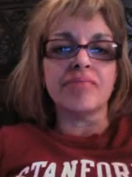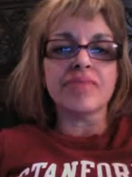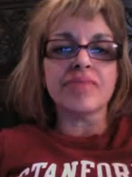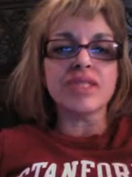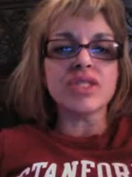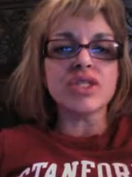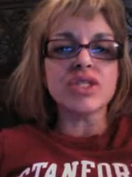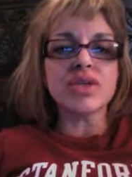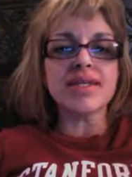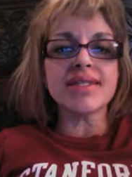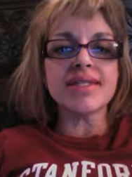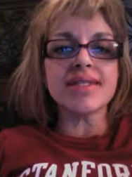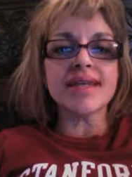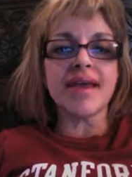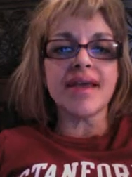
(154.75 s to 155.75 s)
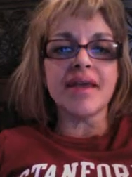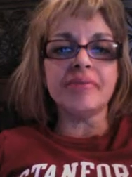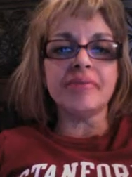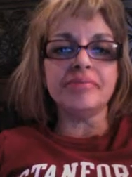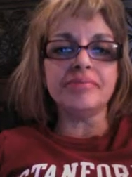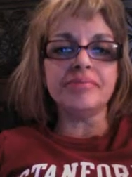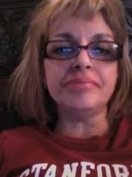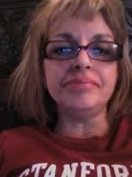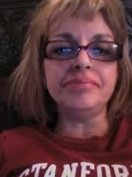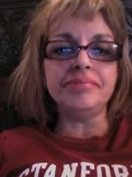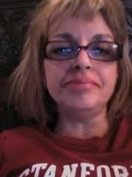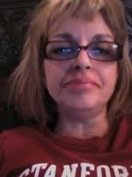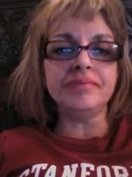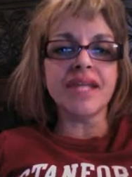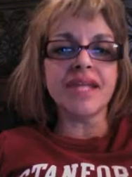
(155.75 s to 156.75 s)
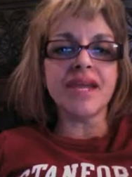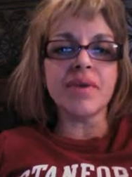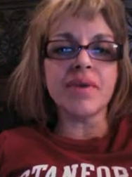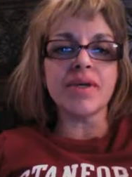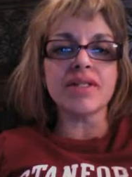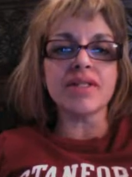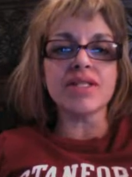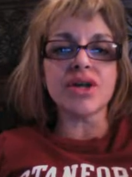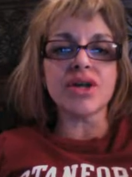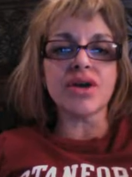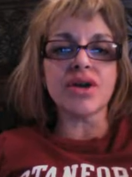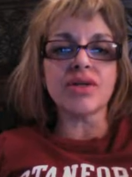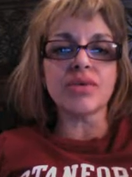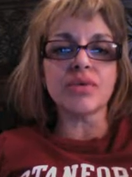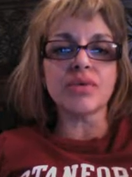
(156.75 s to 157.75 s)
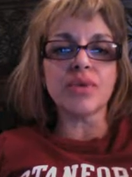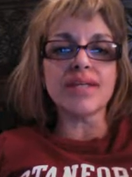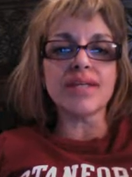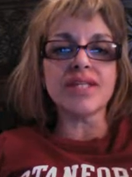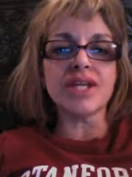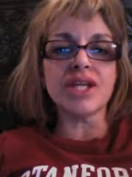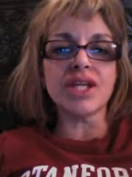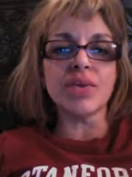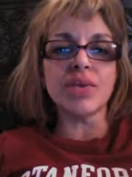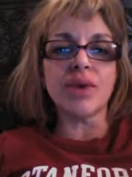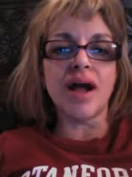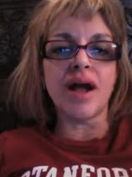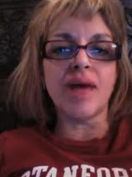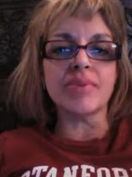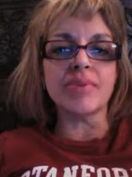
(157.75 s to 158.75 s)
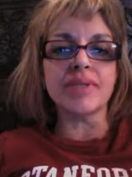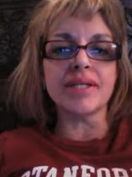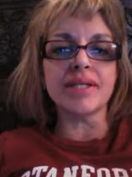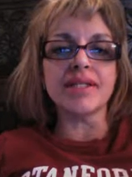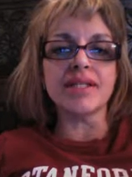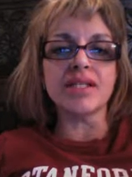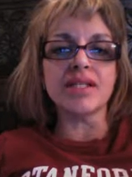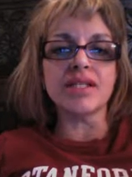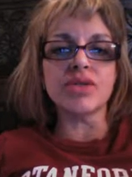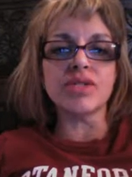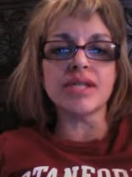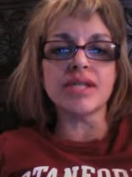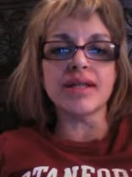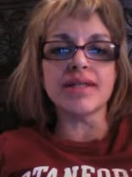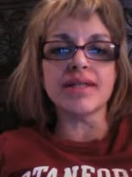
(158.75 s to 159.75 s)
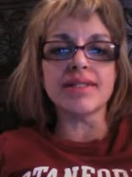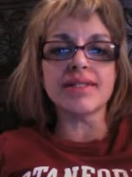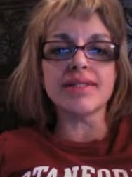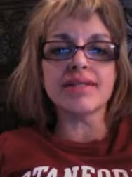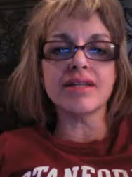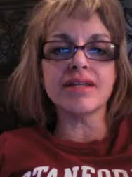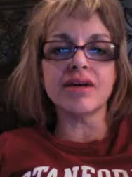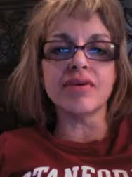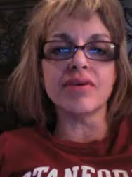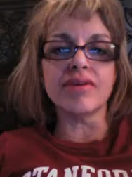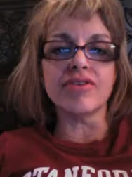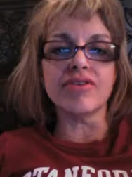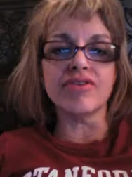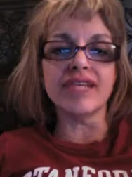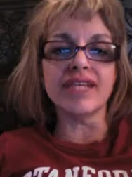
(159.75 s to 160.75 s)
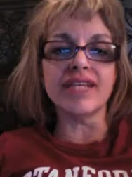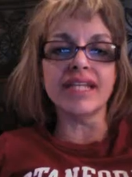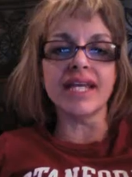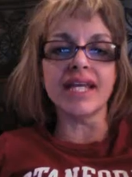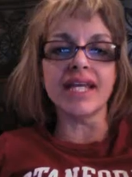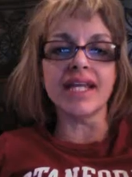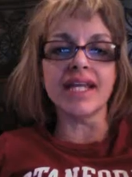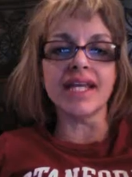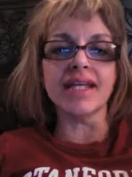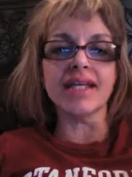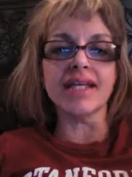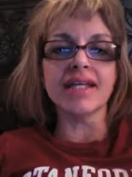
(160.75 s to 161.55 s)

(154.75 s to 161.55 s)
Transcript: So they say, okay, we're going to start raising you up, and you tell us, you know, if you're feeling anything.